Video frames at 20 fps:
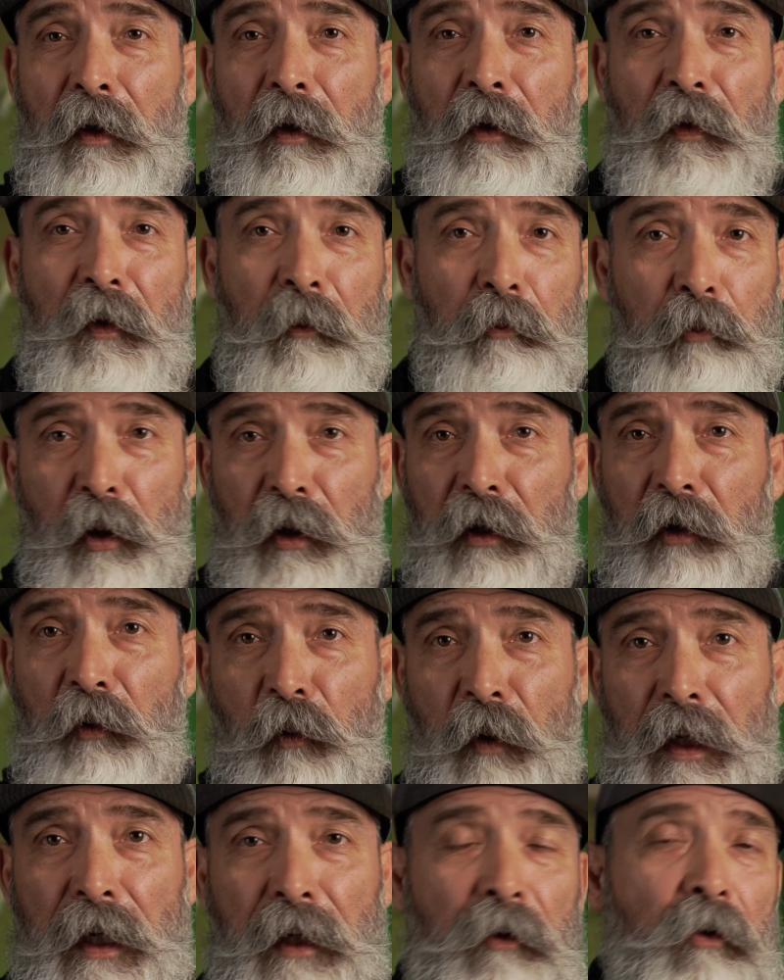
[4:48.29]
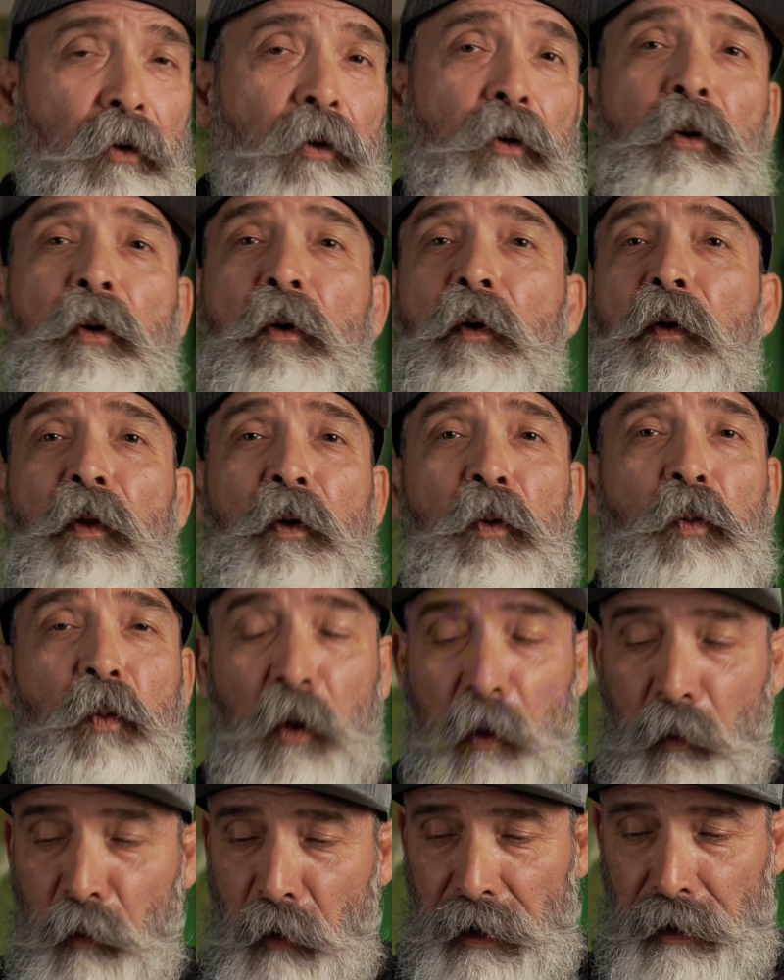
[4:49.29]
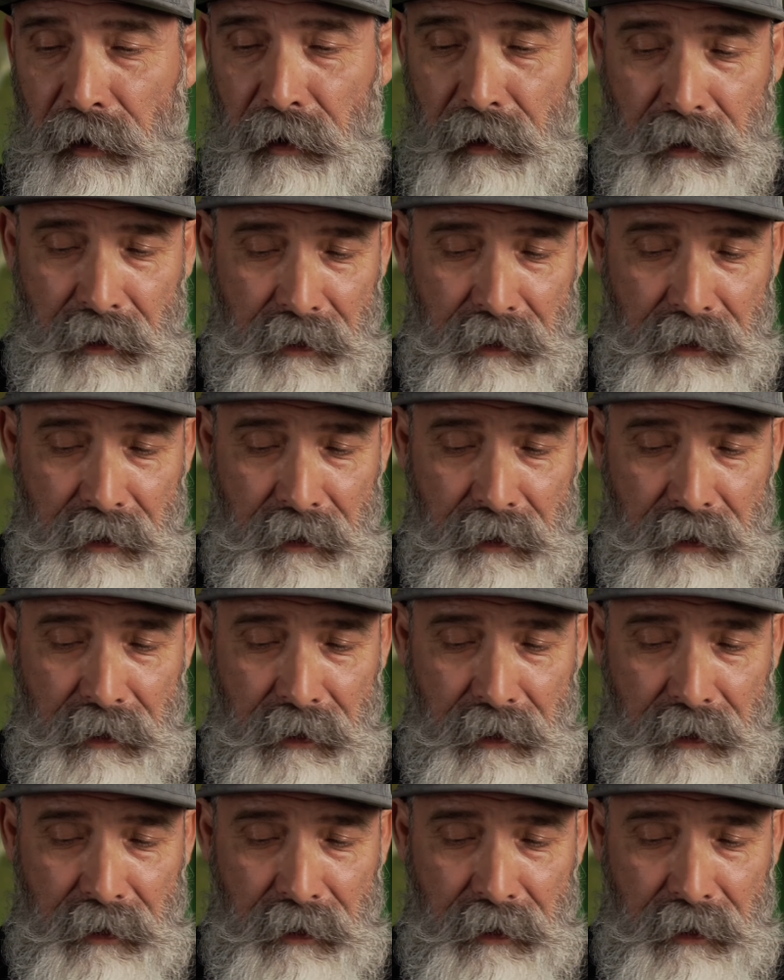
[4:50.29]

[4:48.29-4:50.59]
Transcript: the bullet weight or the worm weight.